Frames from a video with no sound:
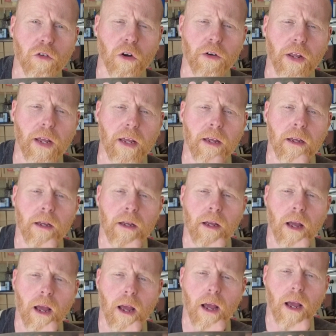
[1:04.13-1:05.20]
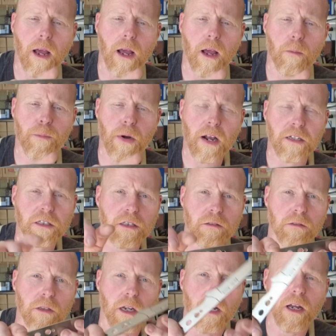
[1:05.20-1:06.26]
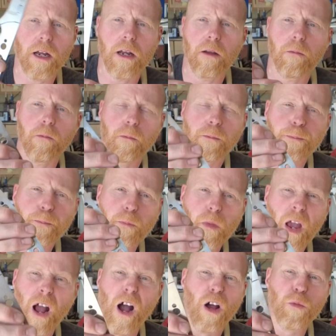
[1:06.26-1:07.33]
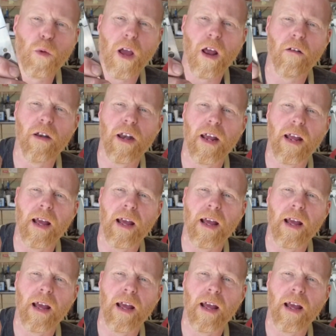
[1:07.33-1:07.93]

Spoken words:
on it, brass hardware in it,